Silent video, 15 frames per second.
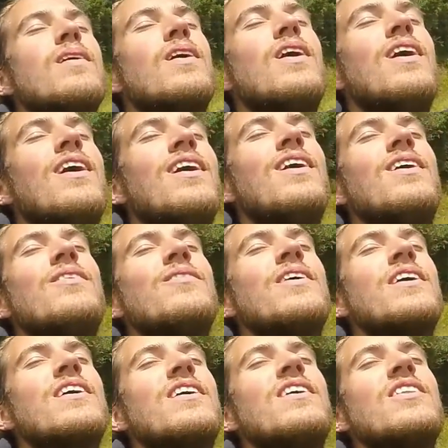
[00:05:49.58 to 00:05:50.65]
Oh
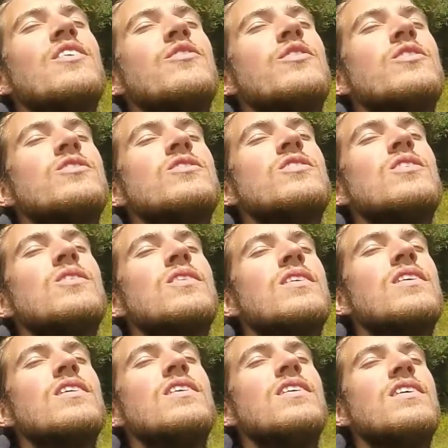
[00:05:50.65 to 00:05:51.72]
my god, that feels so
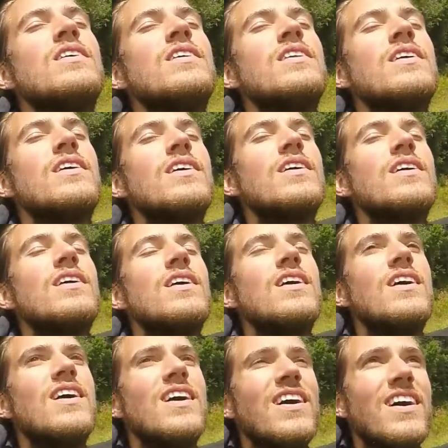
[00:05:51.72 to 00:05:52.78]
good.
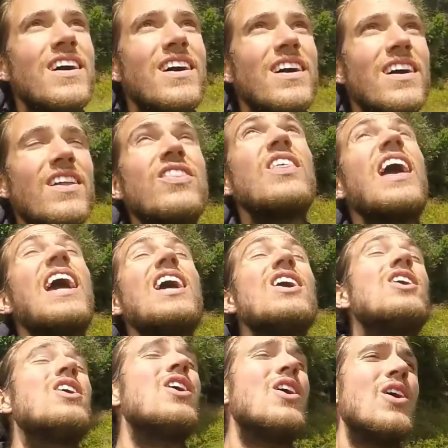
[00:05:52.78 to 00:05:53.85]

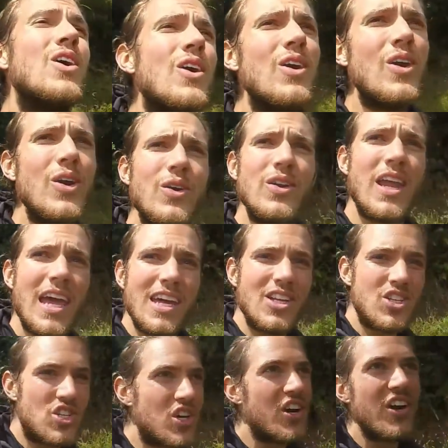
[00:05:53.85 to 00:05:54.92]
Thank you,
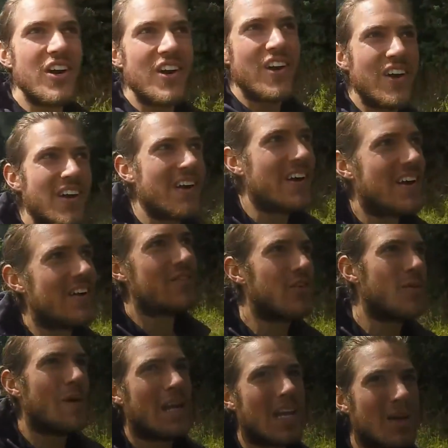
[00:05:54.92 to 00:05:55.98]
nature,
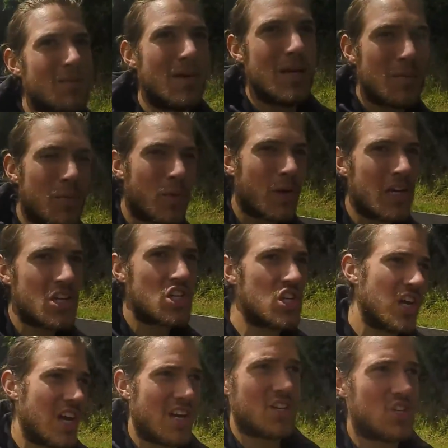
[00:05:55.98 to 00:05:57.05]
for making me
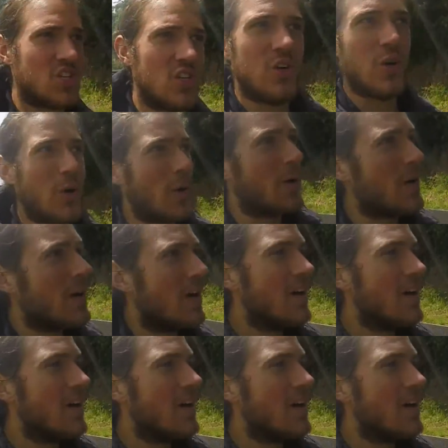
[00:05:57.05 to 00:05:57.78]
appreciate you.